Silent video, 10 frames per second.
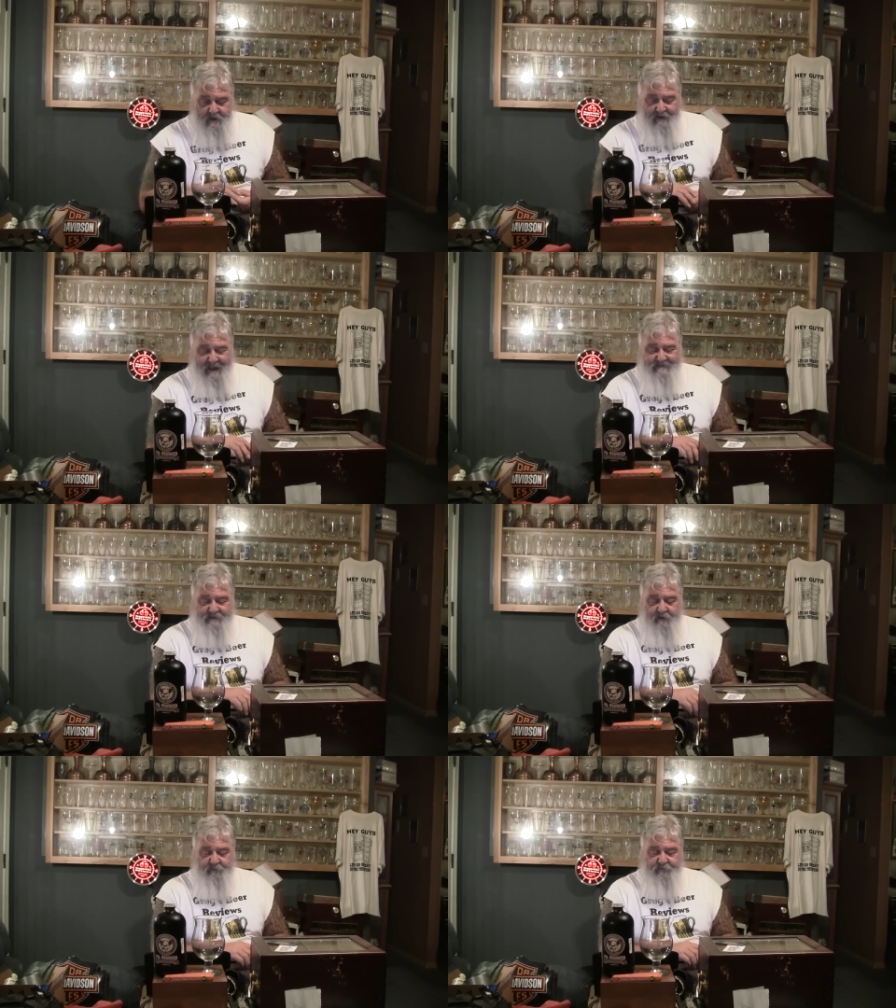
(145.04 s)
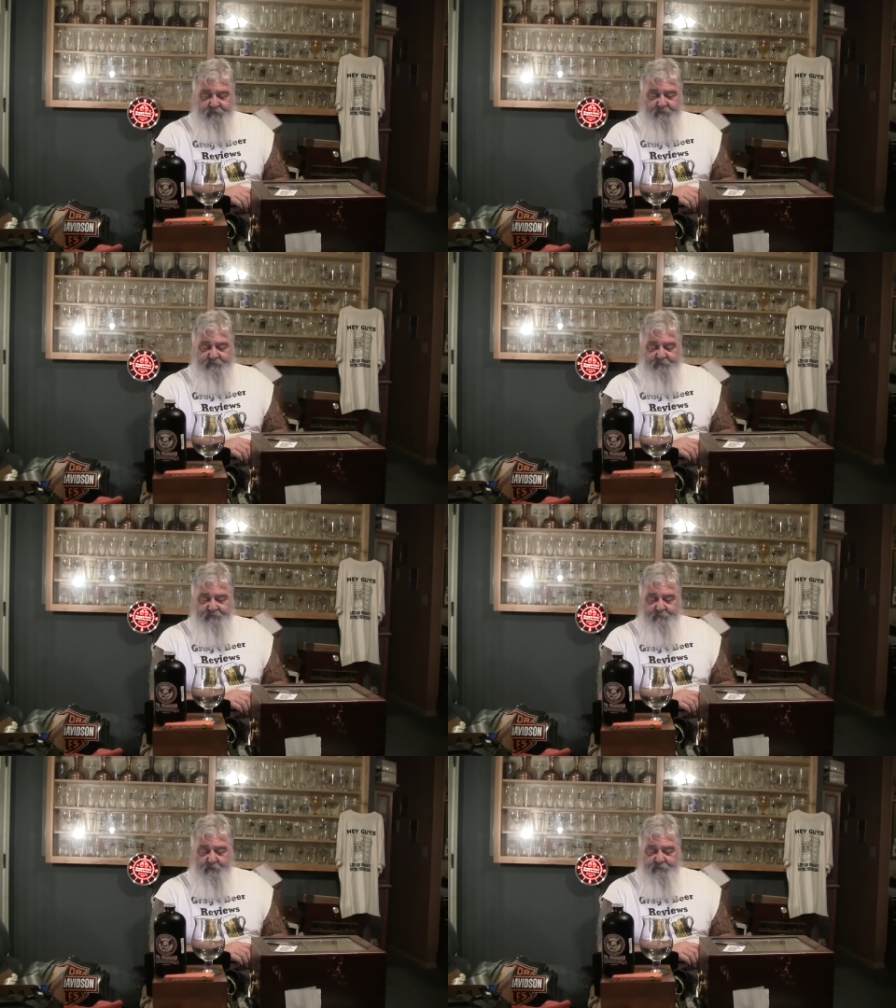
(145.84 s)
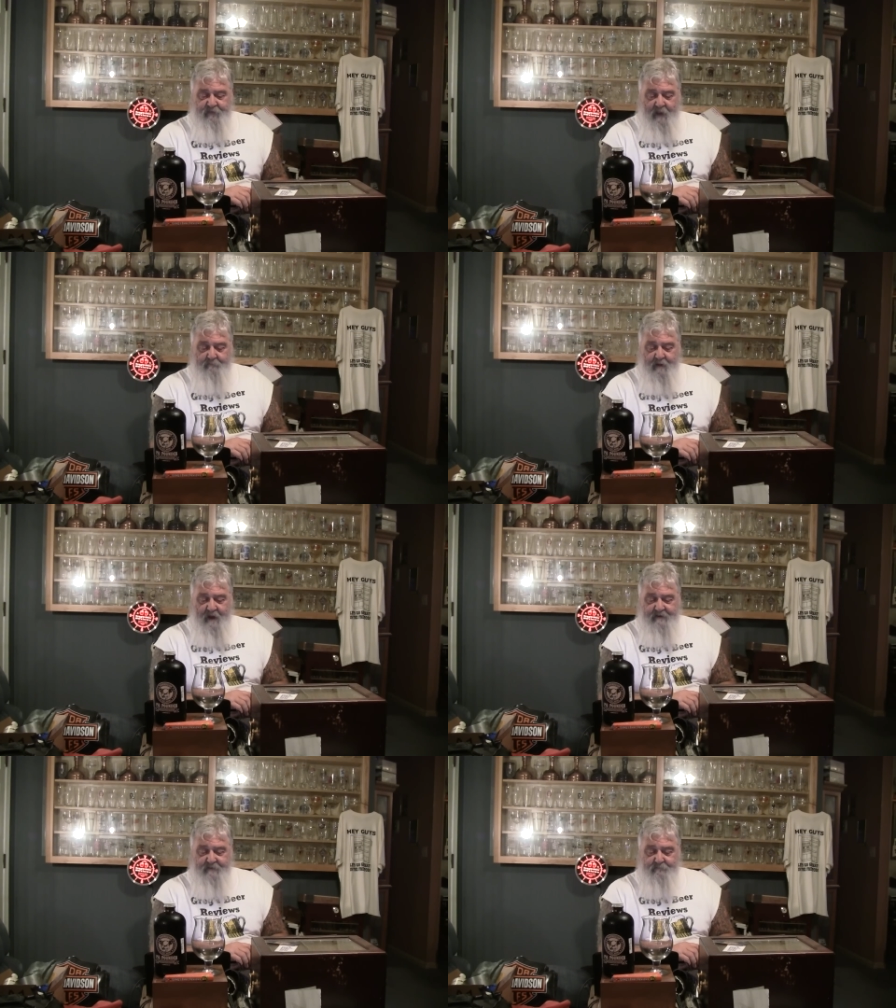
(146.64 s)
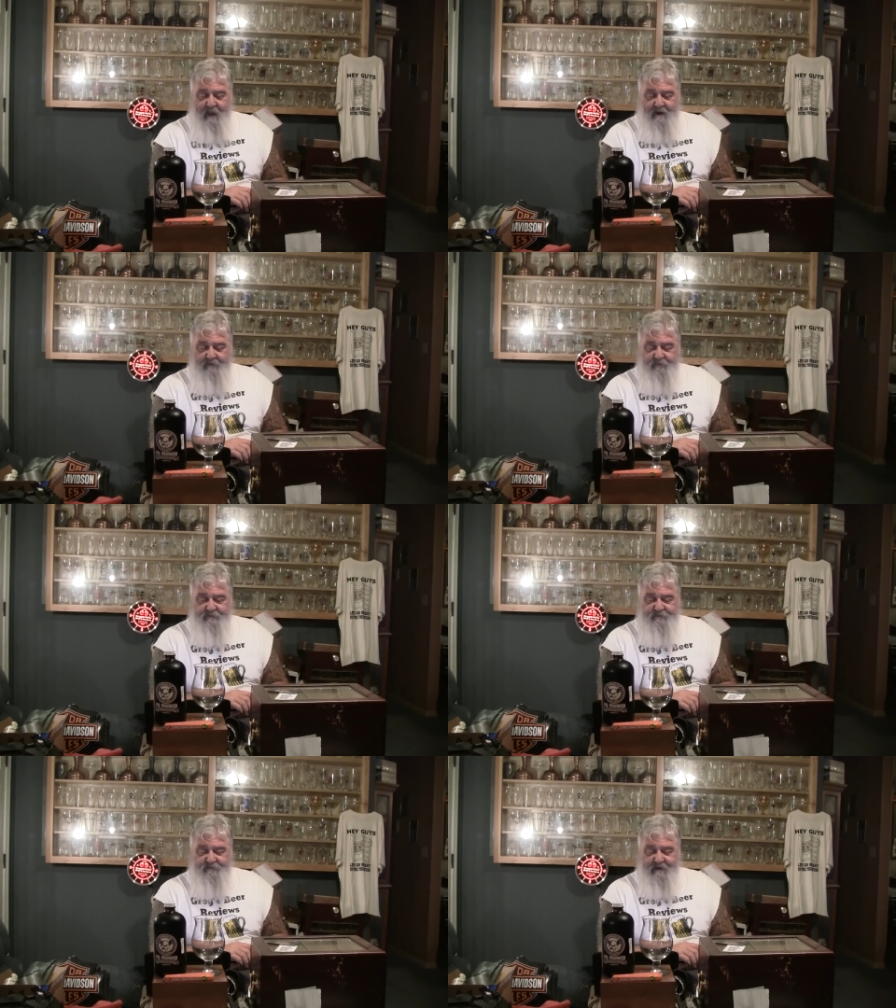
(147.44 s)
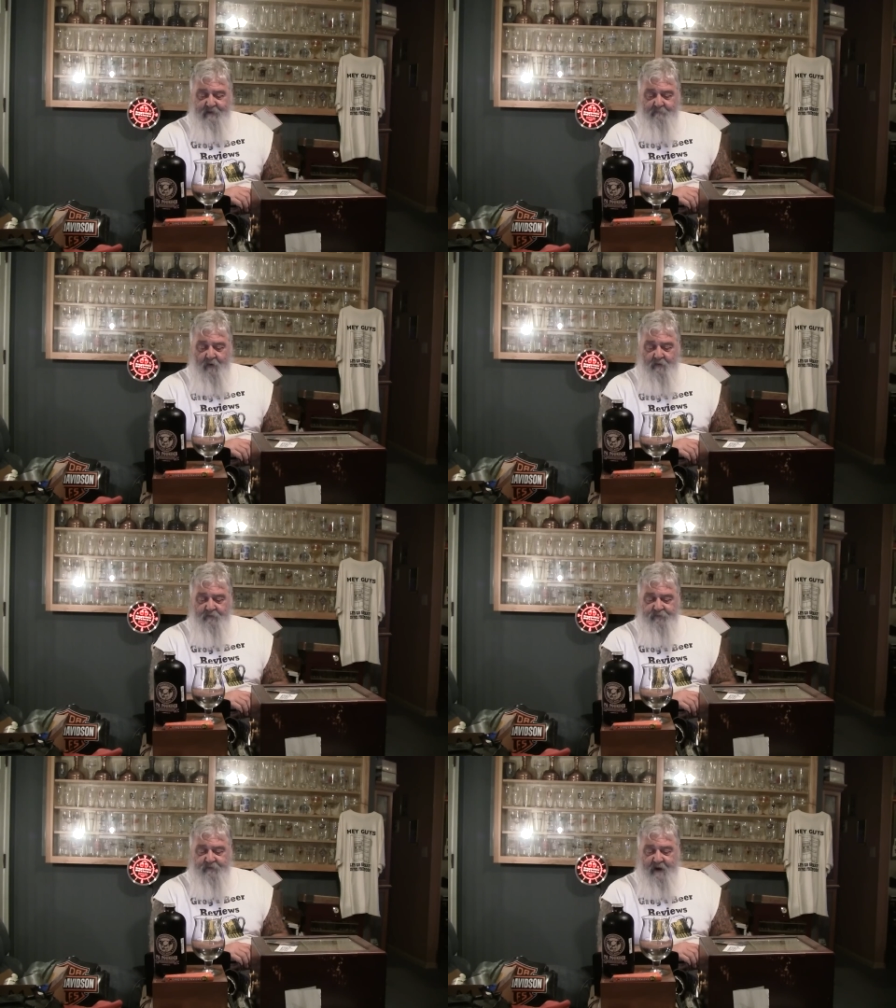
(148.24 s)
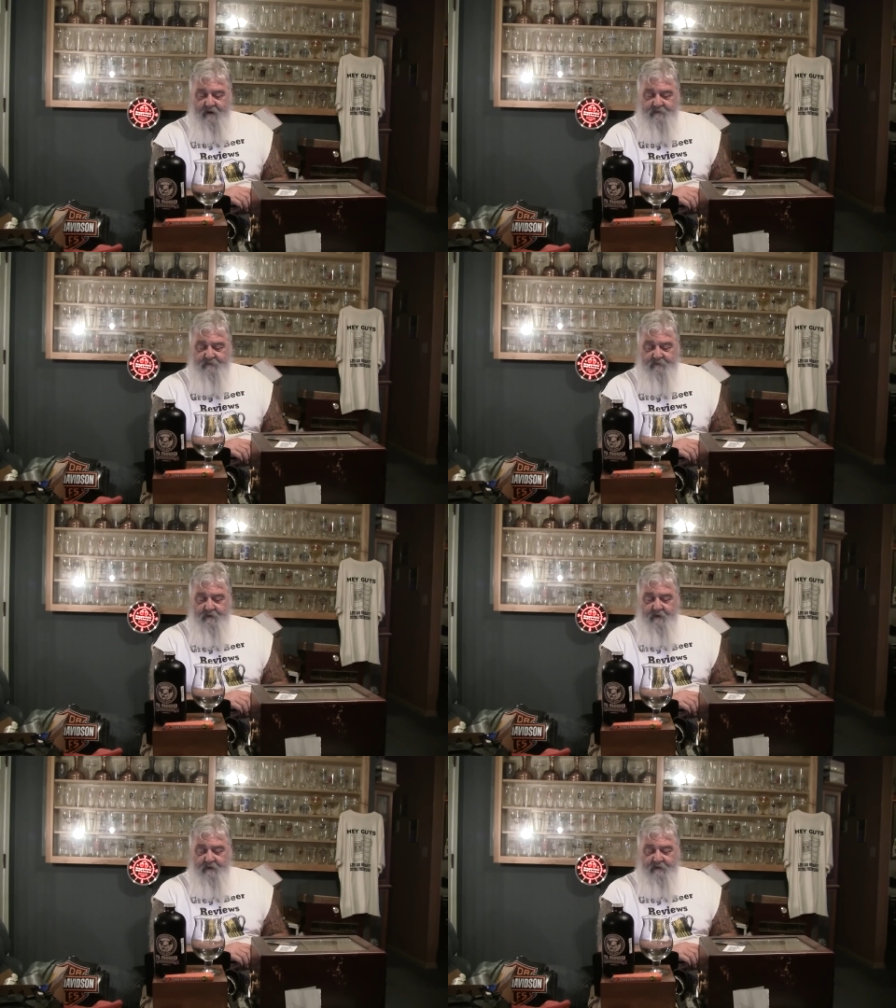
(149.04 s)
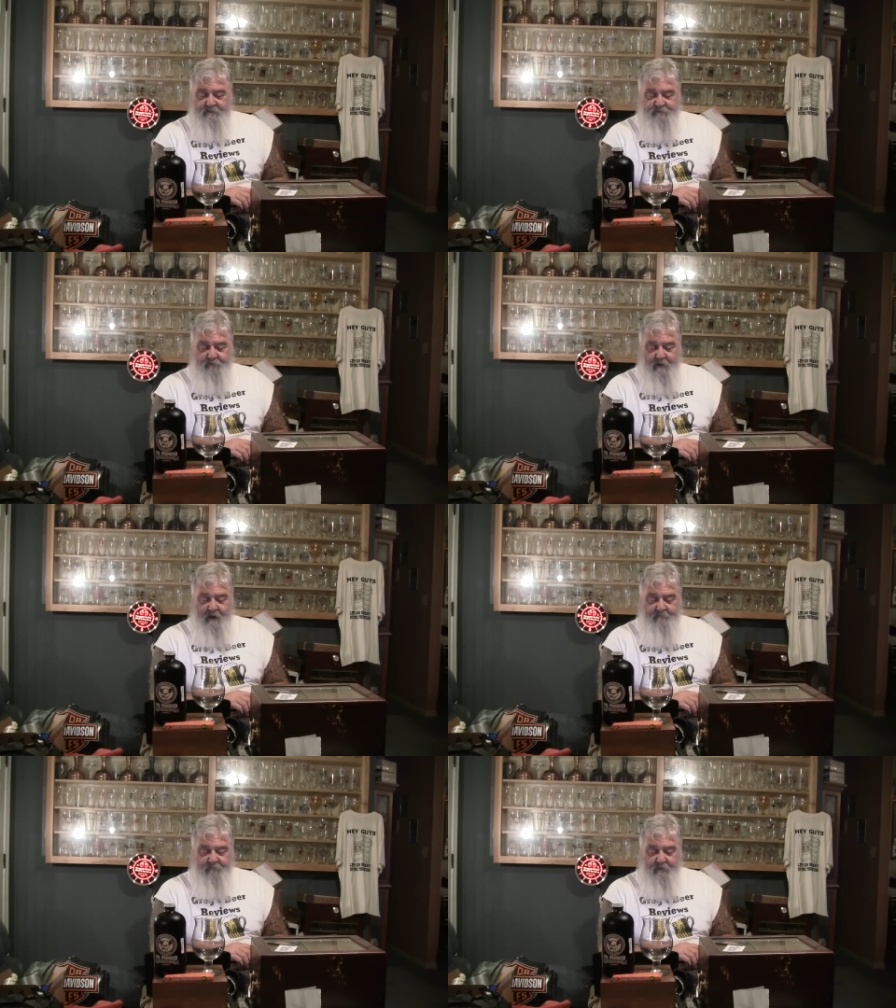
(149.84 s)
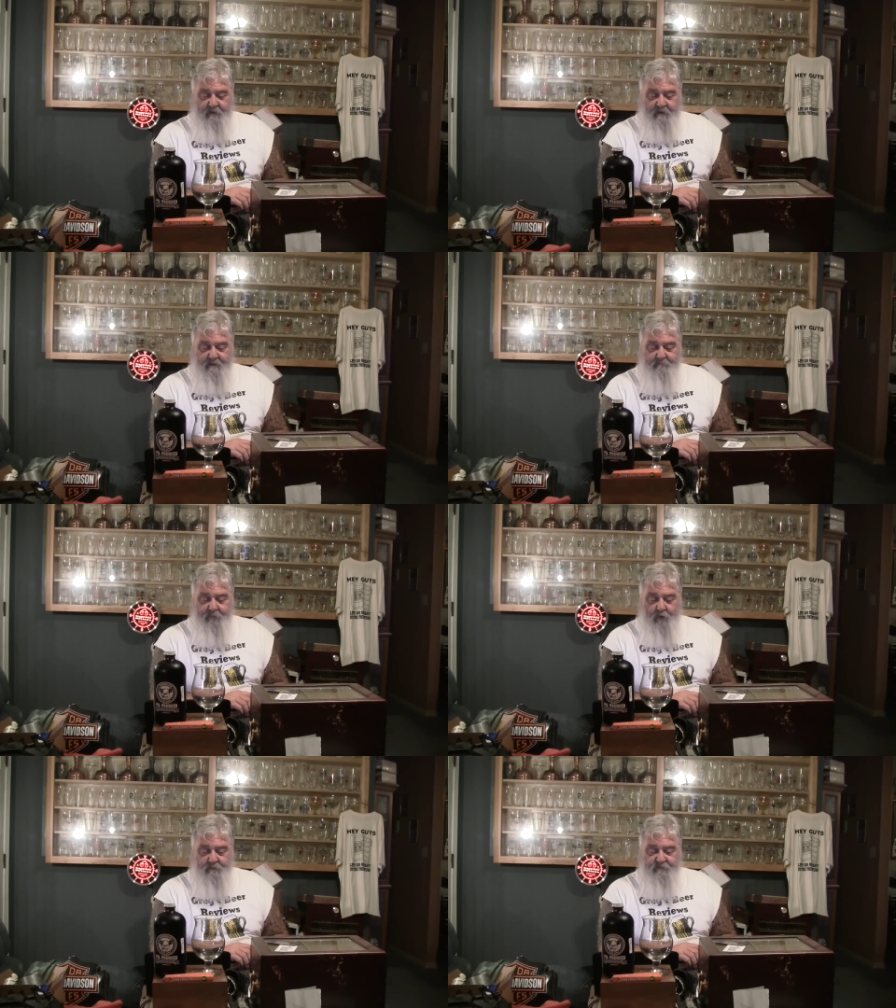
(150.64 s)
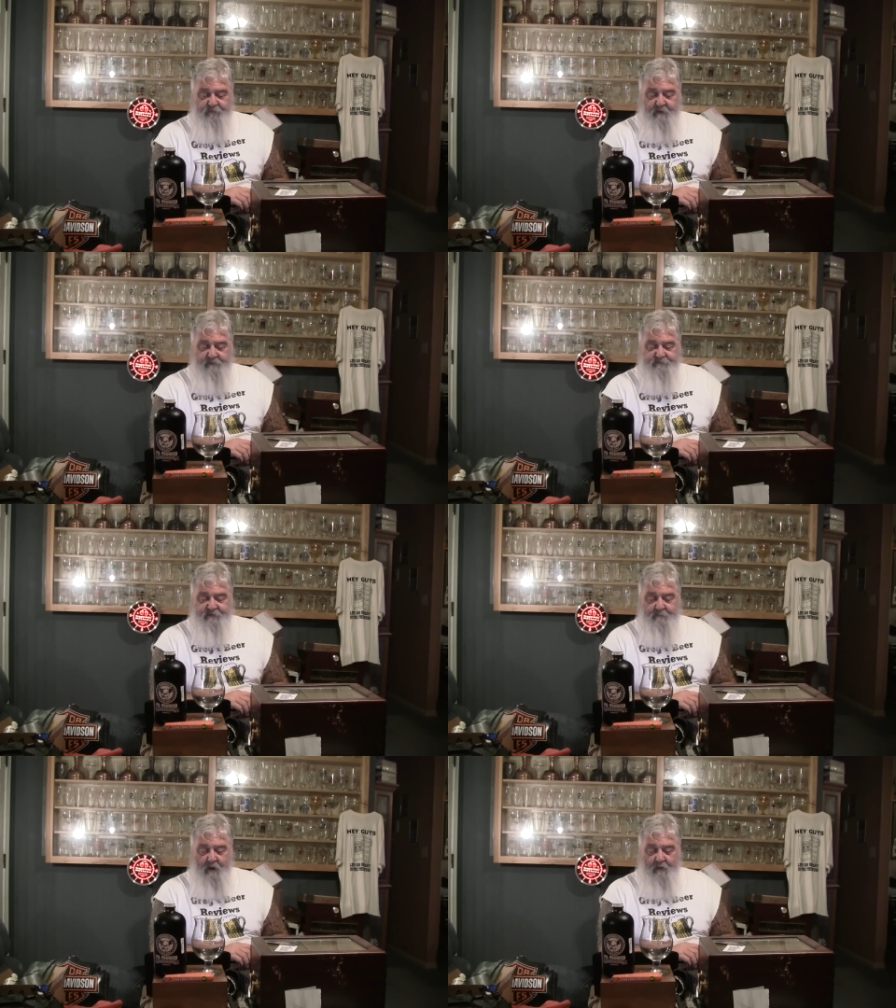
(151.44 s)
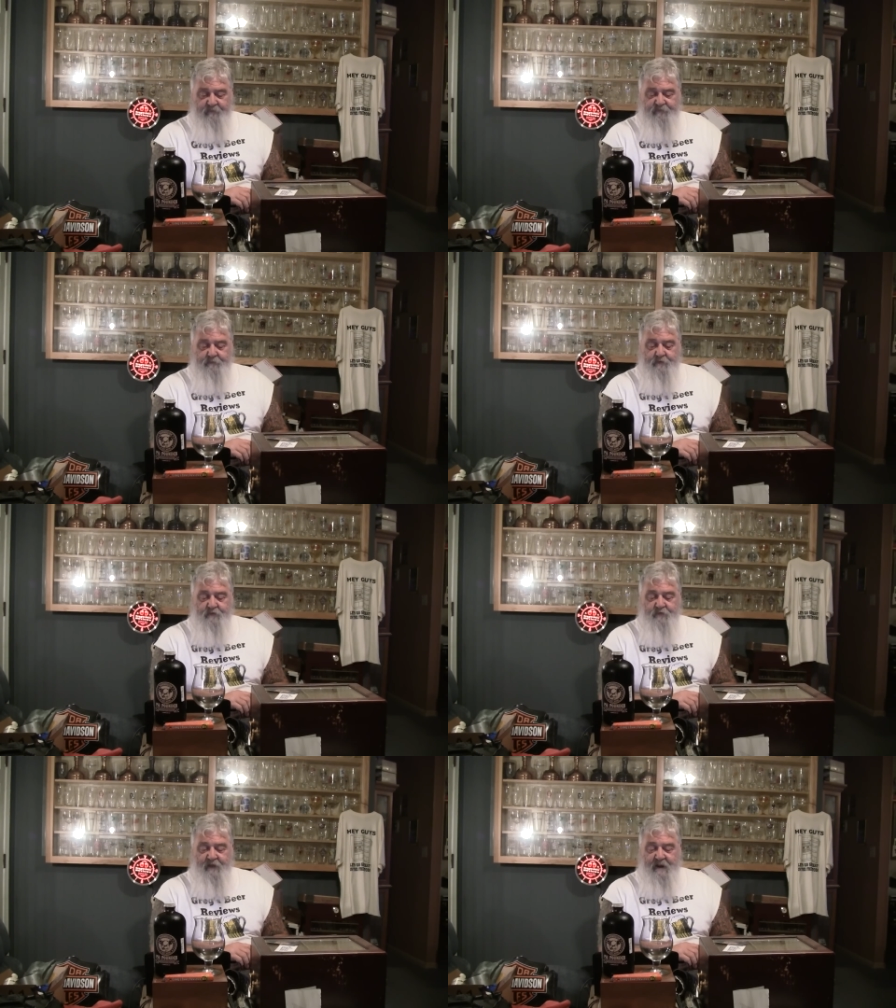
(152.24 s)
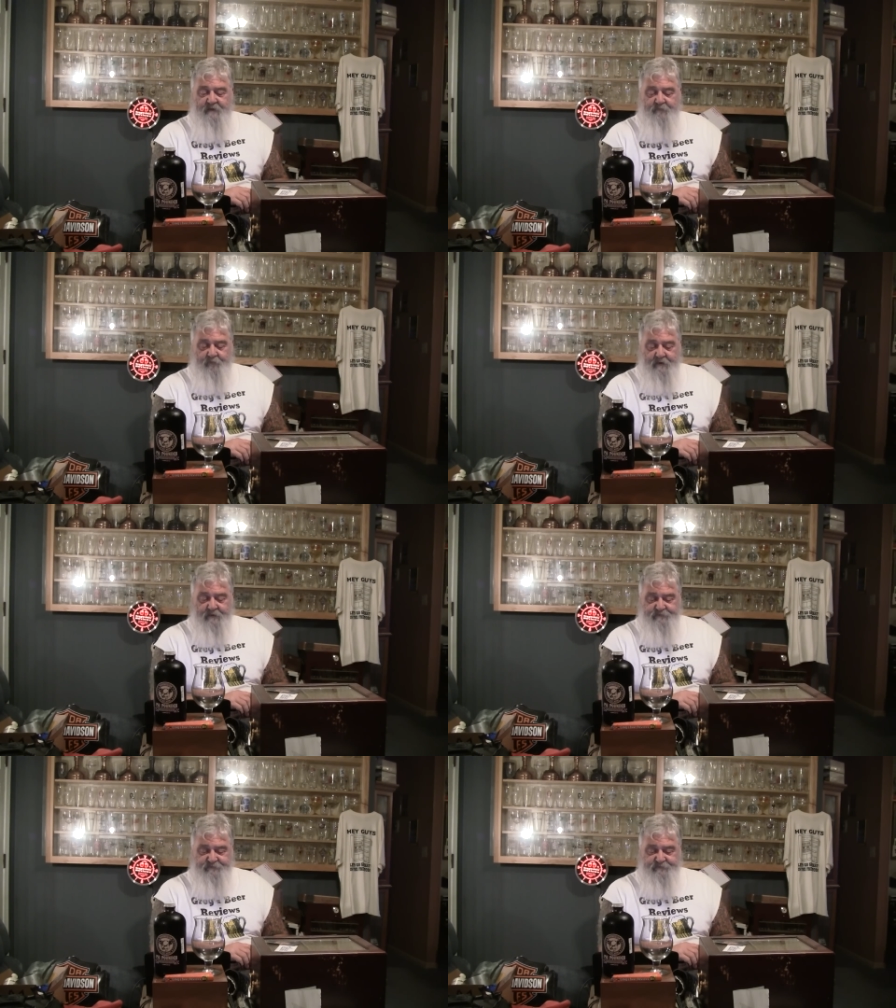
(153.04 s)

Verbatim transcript: Lactose gives this milk stout body and balance. A distinct mocha's character is derived from imported specialty malt, smooth and rich.